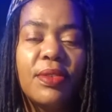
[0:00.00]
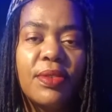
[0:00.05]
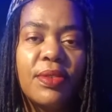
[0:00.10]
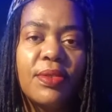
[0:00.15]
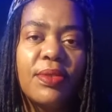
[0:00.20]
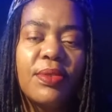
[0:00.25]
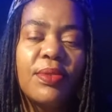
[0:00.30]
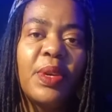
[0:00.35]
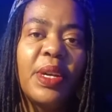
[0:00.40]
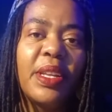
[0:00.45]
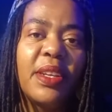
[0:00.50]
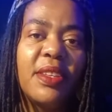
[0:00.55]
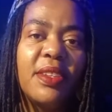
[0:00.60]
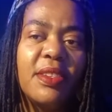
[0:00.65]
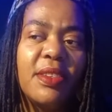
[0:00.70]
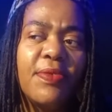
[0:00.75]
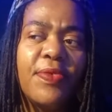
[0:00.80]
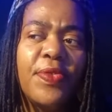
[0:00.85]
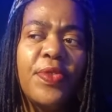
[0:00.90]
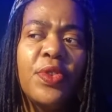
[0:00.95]
well,
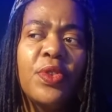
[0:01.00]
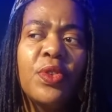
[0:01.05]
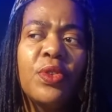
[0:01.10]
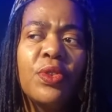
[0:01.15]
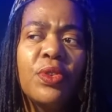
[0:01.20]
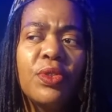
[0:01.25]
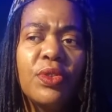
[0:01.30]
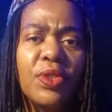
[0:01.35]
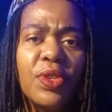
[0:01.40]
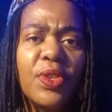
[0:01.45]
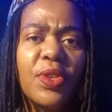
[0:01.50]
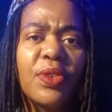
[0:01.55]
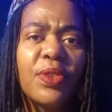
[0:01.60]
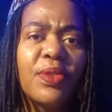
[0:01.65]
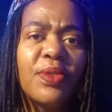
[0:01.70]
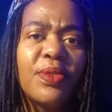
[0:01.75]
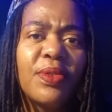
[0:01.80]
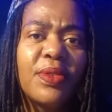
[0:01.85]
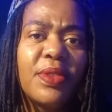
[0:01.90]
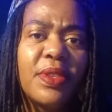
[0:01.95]
if you know,
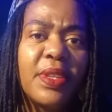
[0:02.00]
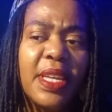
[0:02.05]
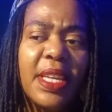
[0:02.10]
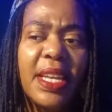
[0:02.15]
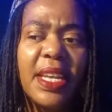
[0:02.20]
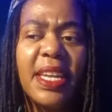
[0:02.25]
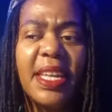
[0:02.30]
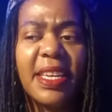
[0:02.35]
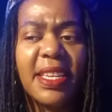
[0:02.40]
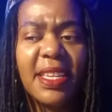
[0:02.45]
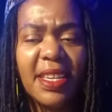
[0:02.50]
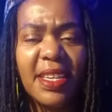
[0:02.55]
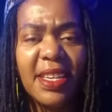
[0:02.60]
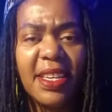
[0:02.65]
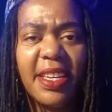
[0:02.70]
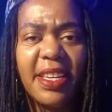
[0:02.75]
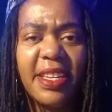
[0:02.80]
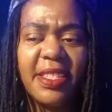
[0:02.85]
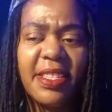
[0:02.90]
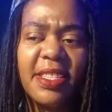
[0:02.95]
like
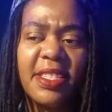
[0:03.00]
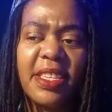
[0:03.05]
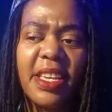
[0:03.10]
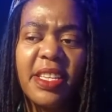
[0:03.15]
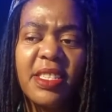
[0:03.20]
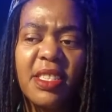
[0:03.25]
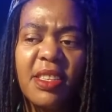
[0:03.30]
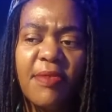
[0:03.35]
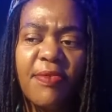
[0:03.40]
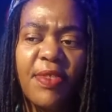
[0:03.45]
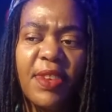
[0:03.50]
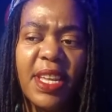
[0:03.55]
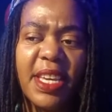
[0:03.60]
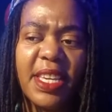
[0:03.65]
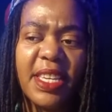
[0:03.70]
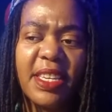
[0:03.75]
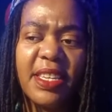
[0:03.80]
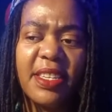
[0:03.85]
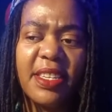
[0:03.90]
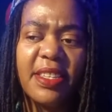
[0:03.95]
it is as if like
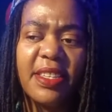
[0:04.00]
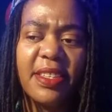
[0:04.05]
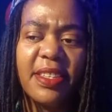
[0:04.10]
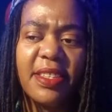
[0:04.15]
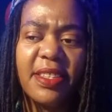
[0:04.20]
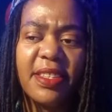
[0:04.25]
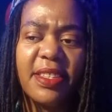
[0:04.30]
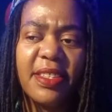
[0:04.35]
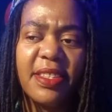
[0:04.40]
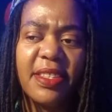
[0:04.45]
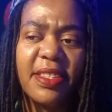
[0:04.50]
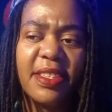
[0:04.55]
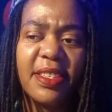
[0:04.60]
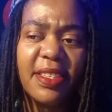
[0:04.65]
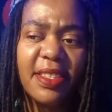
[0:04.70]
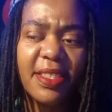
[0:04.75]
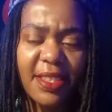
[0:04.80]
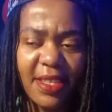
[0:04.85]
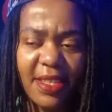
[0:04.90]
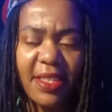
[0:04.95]
the
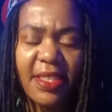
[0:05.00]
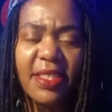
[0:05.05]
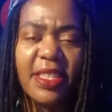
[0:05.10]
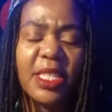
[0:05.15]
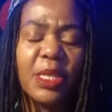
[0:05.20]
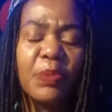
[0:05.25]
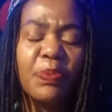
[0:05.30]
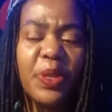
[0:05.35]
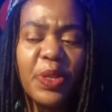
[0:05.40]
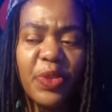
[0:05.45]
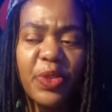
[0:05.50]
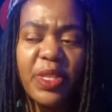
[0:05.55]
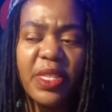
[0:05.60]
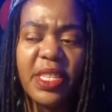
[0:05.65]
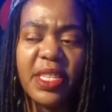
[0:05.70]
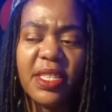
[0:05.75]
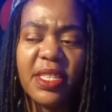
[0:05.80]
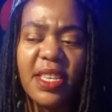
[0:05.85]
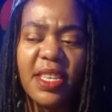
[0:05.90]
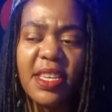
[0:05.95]
spirits are
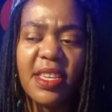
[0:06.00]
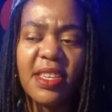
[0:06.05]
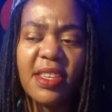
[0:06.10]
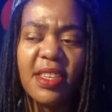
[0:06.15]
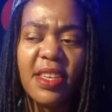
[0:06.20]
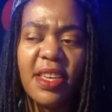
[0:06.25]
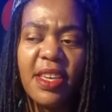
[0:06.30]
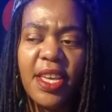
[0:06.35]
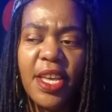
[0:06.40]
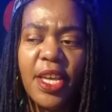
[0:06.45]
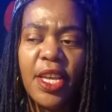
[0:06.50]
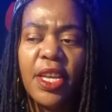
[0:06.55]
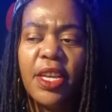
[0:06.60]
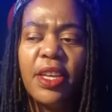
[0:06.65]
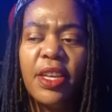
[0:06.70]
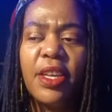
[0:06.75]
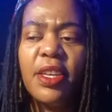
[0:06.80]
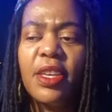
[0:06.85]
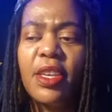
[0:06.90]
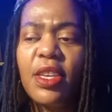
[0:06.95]
saying,
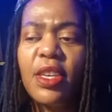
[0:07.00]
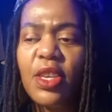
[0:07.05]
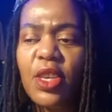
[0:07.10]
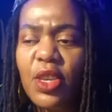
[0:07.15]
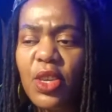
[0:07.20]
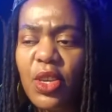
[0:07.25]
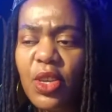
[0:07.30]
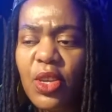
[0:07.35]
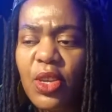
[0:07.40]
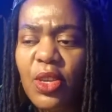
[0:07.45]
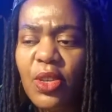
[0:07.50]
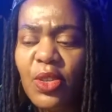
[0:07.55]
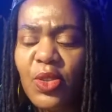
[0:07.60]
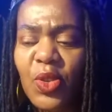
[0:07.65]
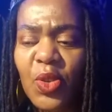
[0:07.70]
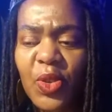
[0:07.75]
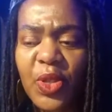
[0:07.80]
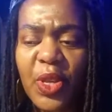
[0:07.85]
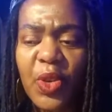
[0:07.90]
the